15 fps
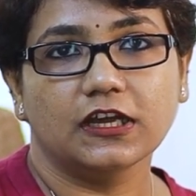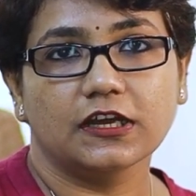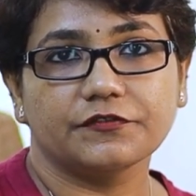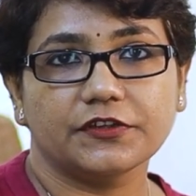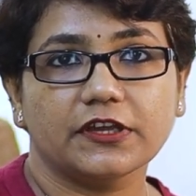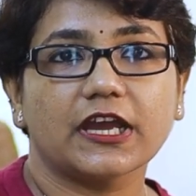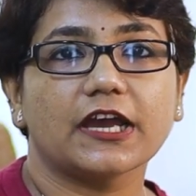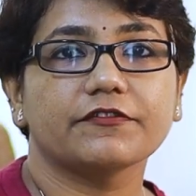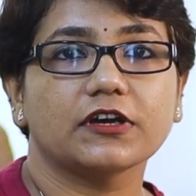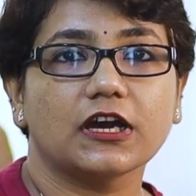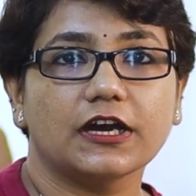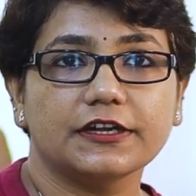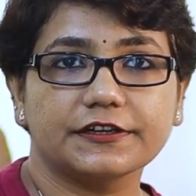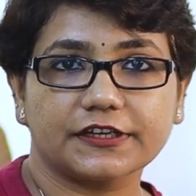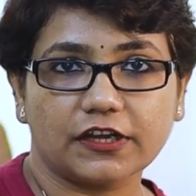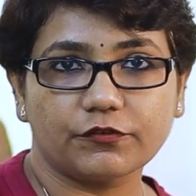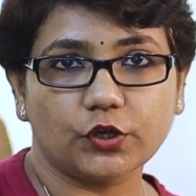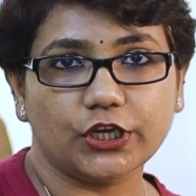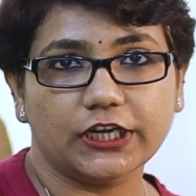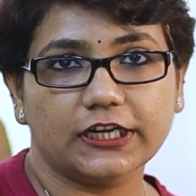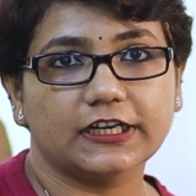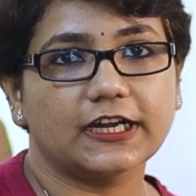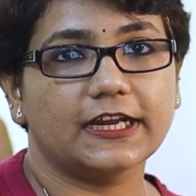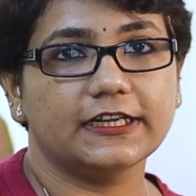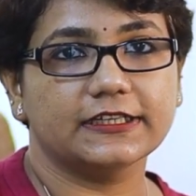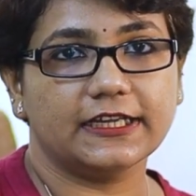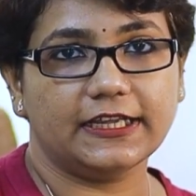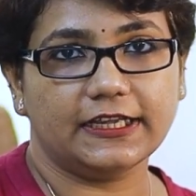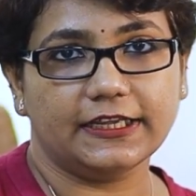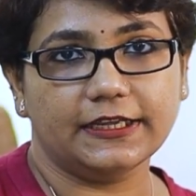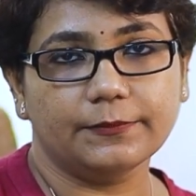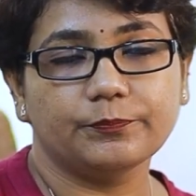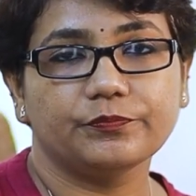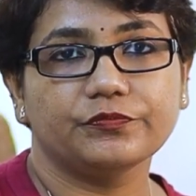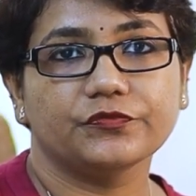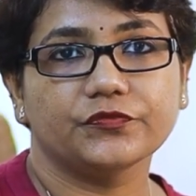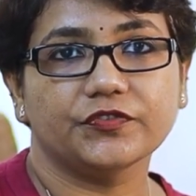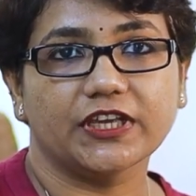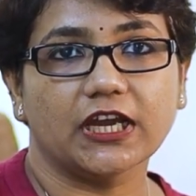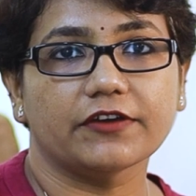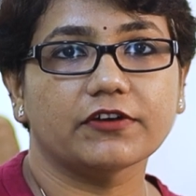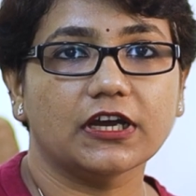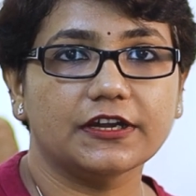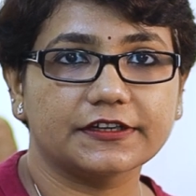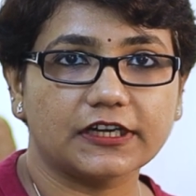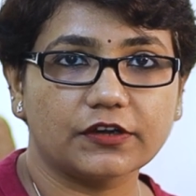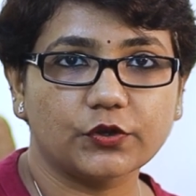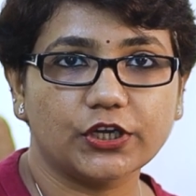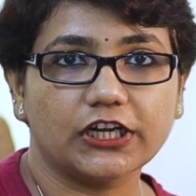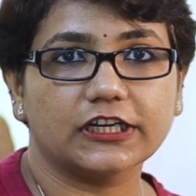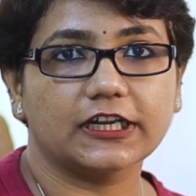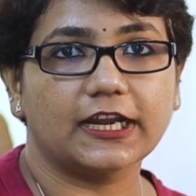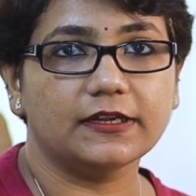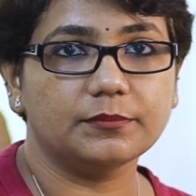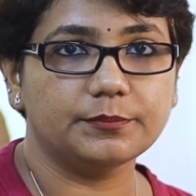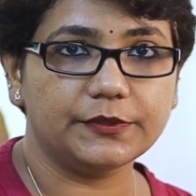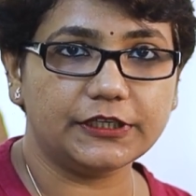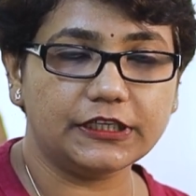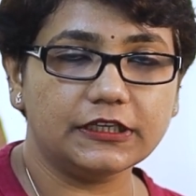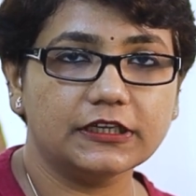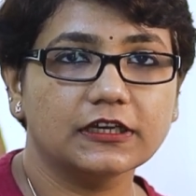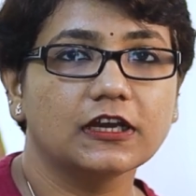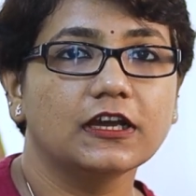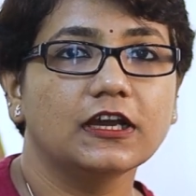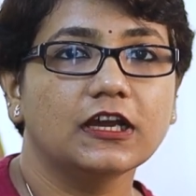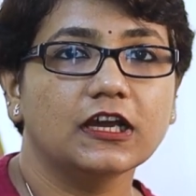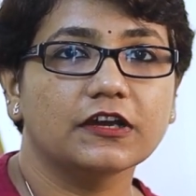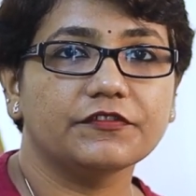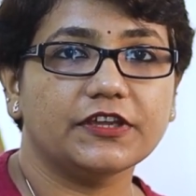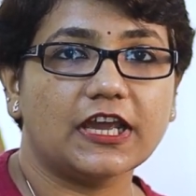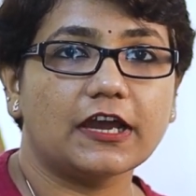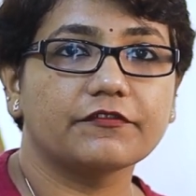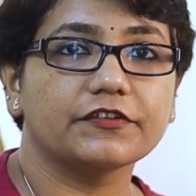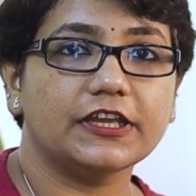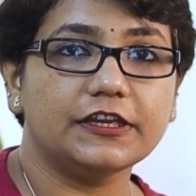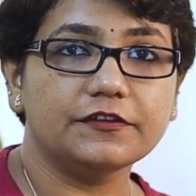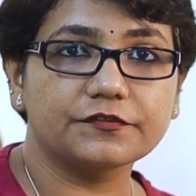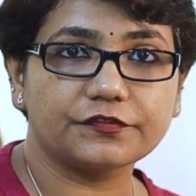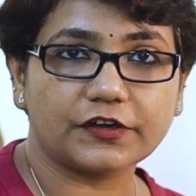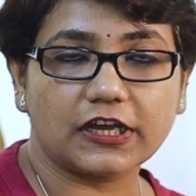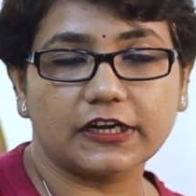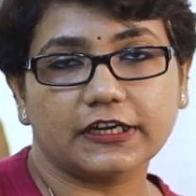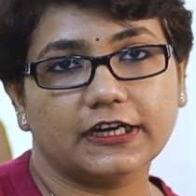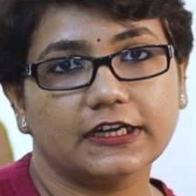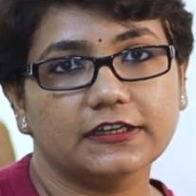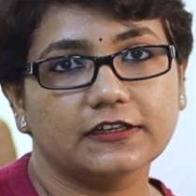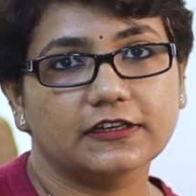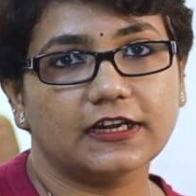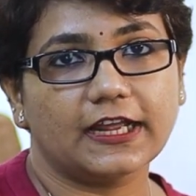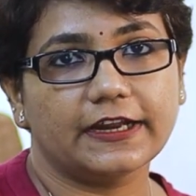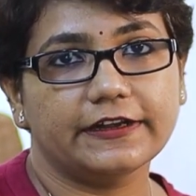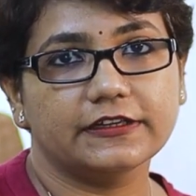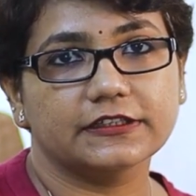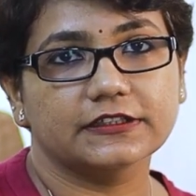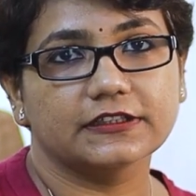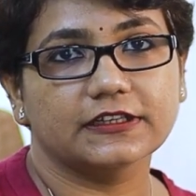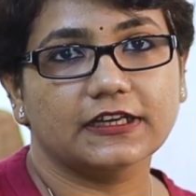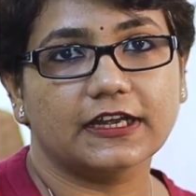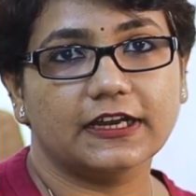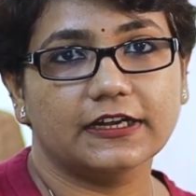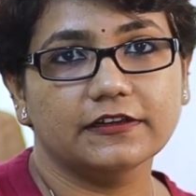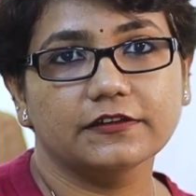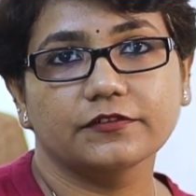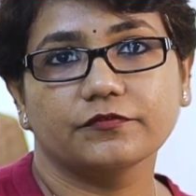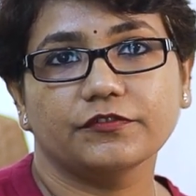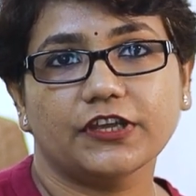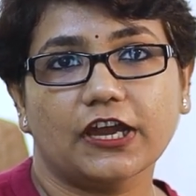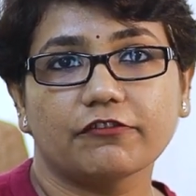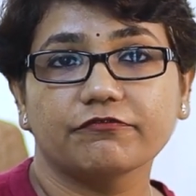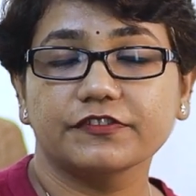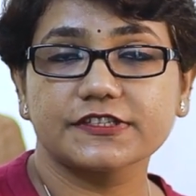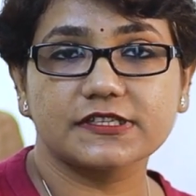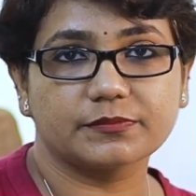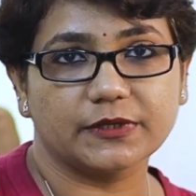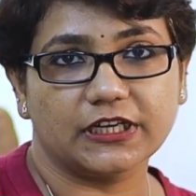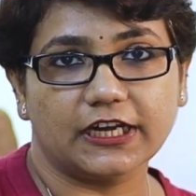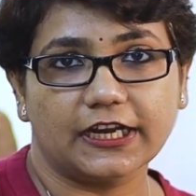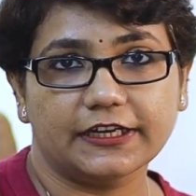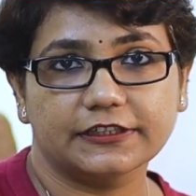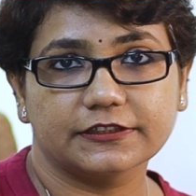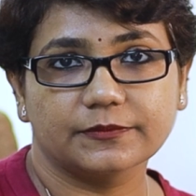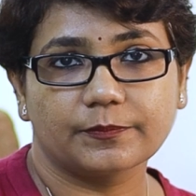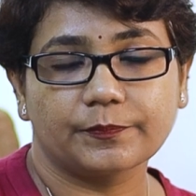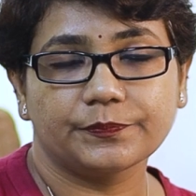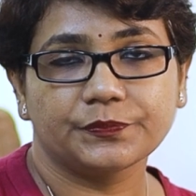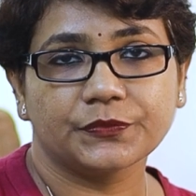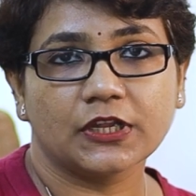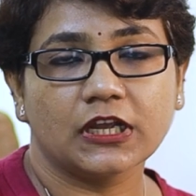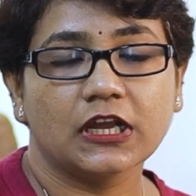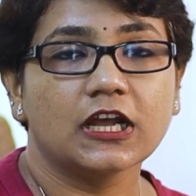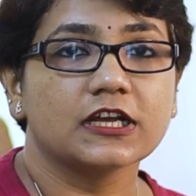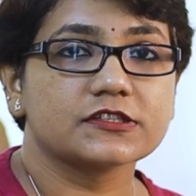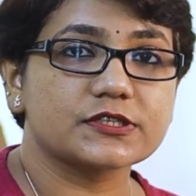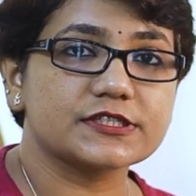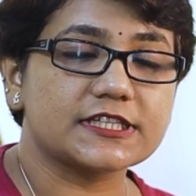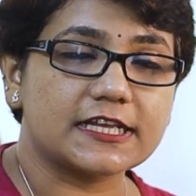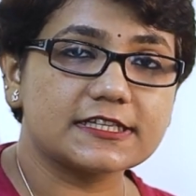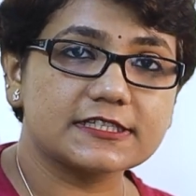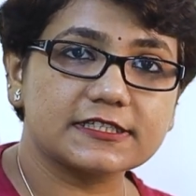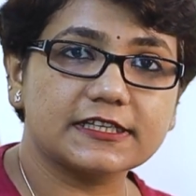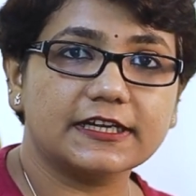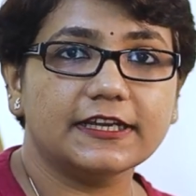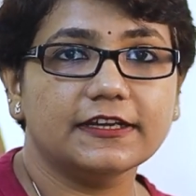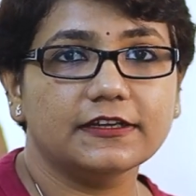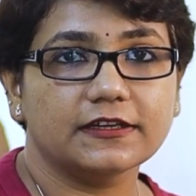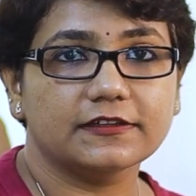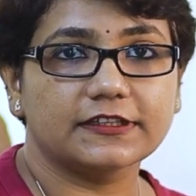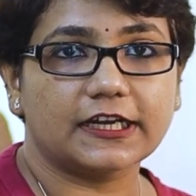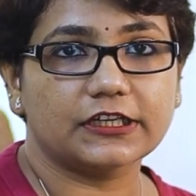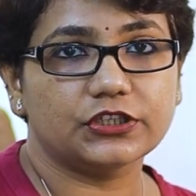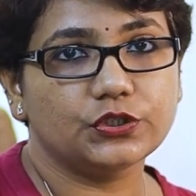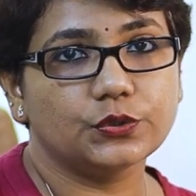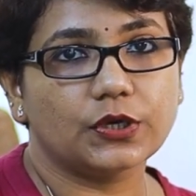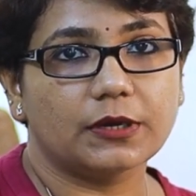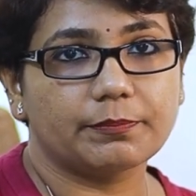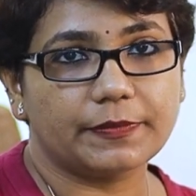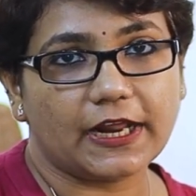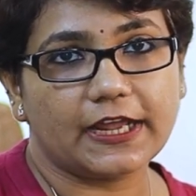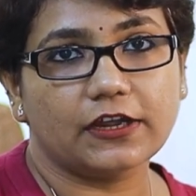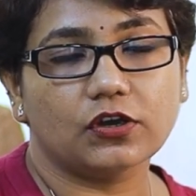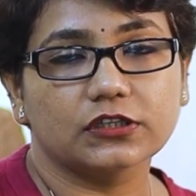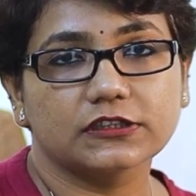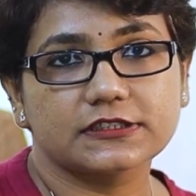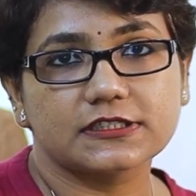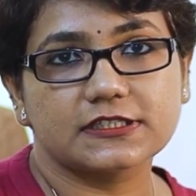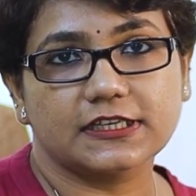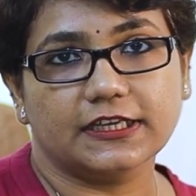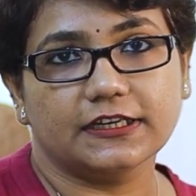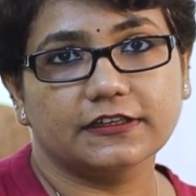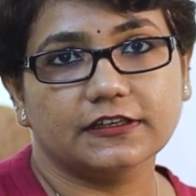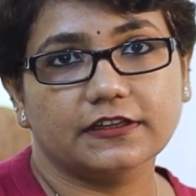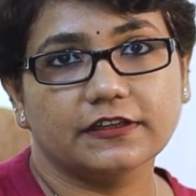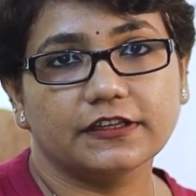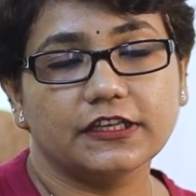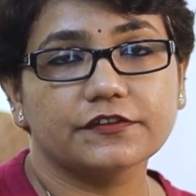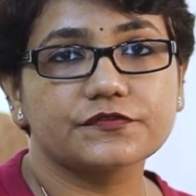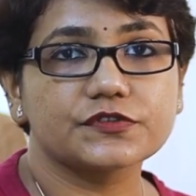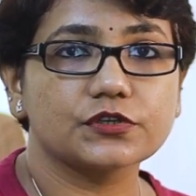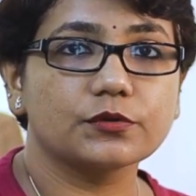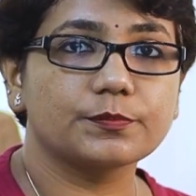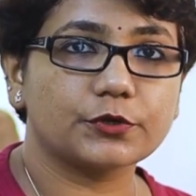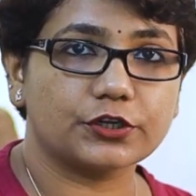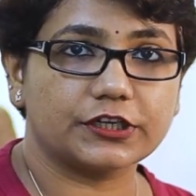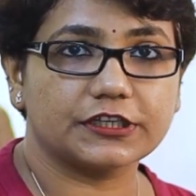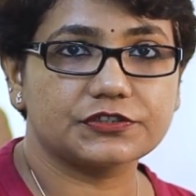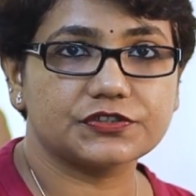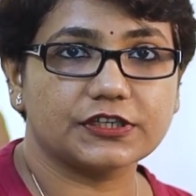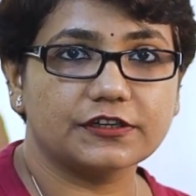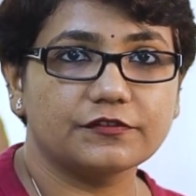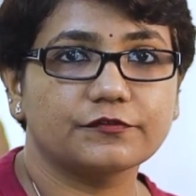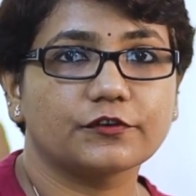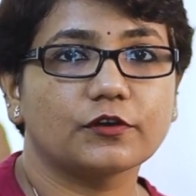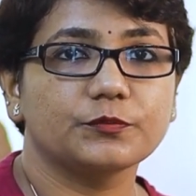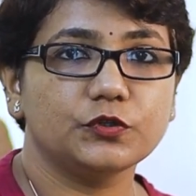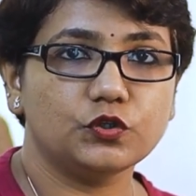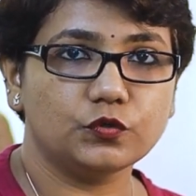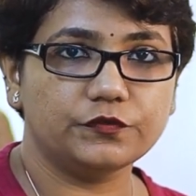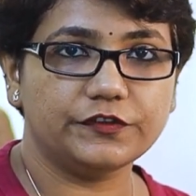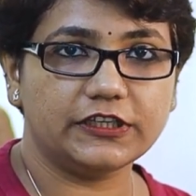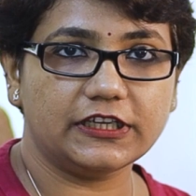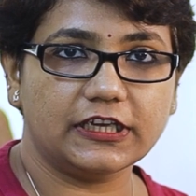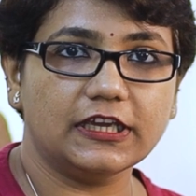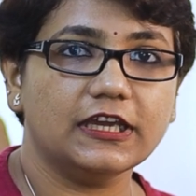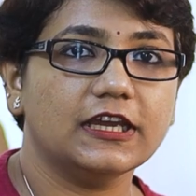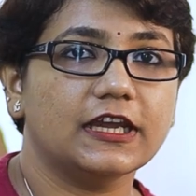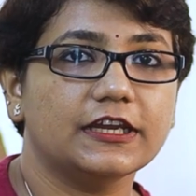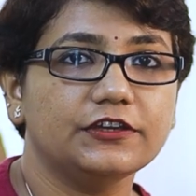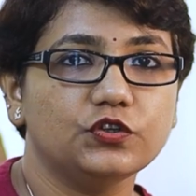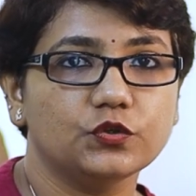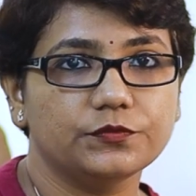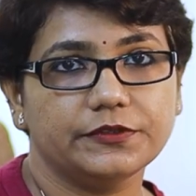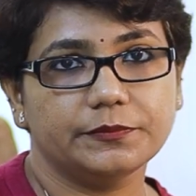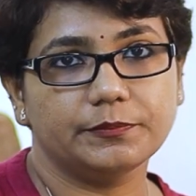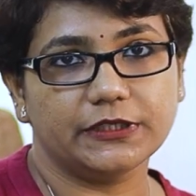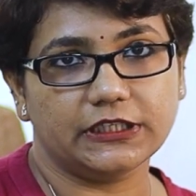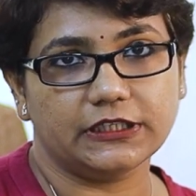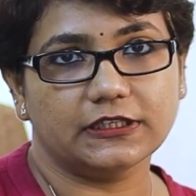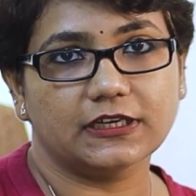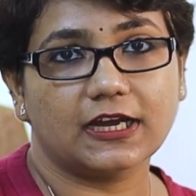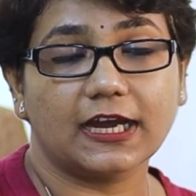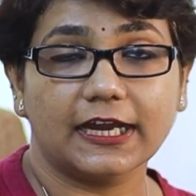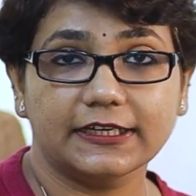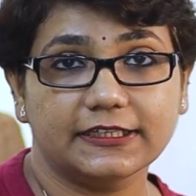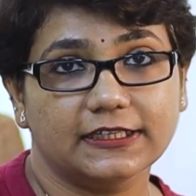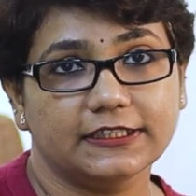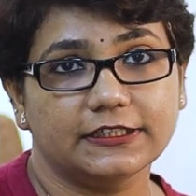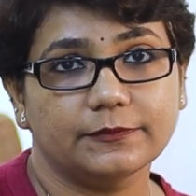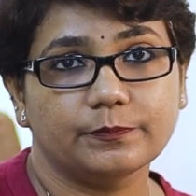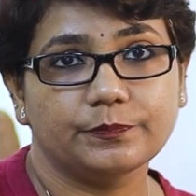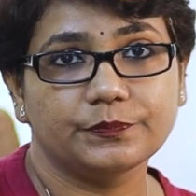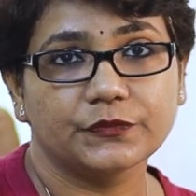We have ultraviolet light A, we have ultraviolet light B, we have infrared light and we have visible light. So sunscreen that you apply on the skin gives you protection from UVA and UVB ideally.